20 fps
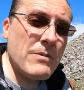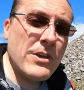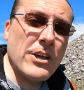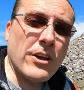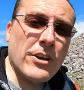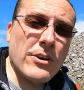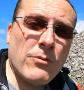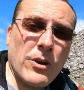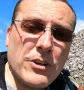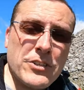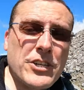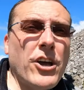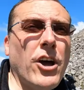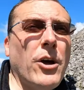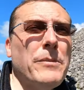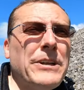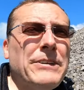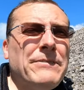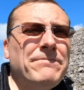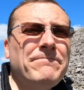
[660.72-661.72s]
we go to
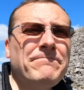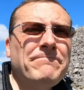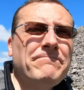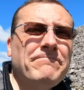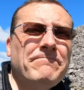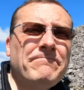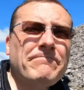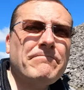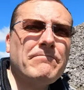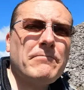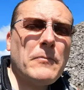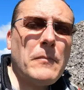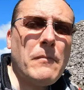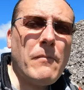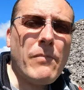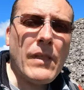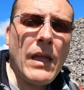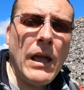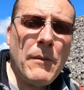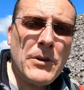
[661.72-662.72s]
Roscommon
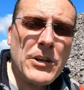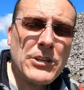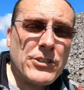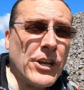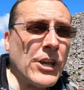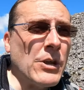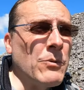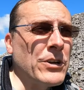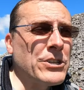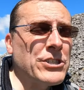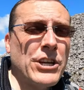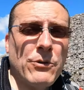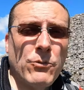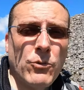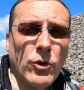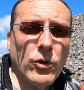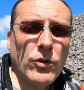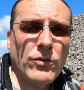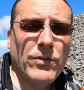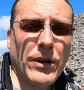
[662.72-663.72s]
I'm going to show you where she
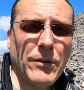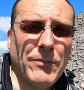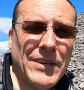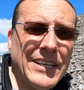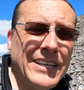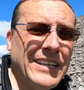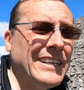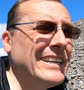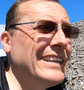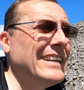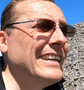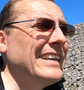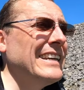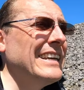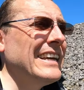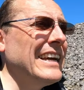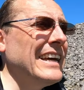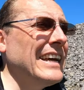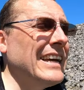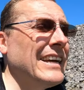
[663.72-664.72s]
ruled from.
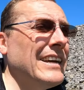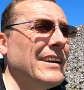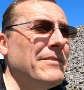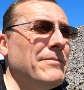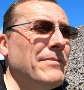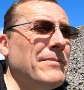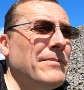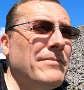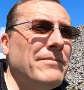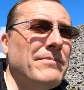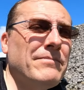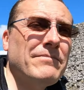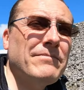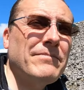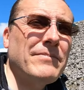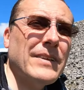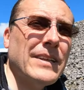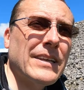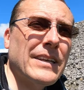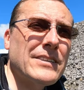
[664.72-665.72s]
Um,
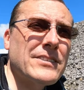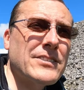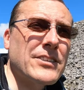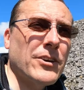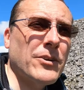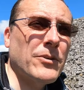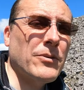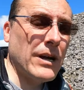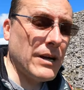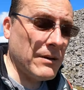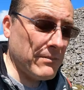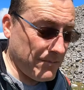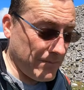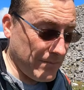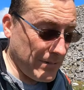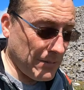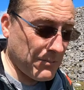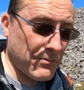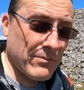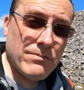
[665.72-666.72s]
so
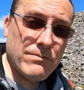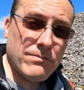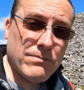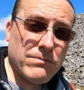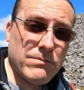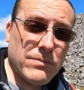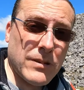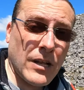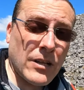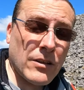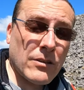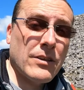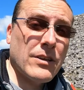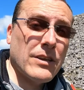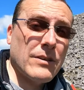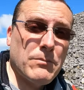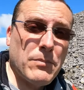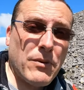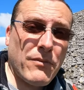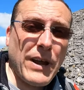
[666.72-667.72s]
I'm, i will
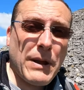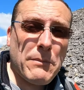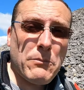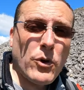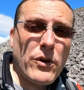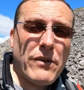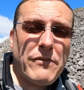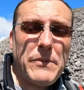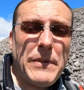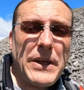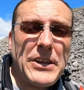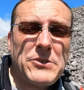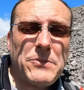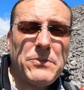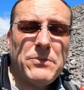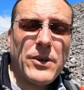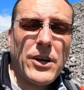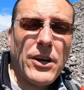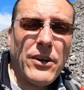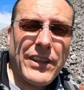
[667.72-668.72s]
provide more
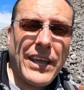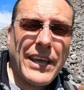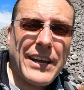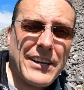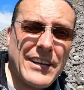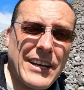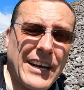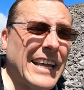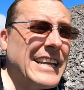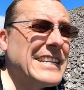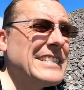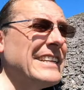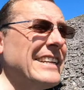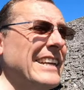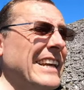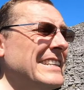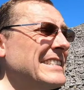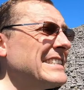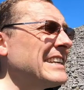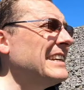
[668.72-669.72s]
information on that at a later
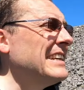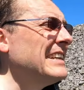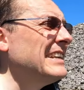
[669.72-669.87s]
date.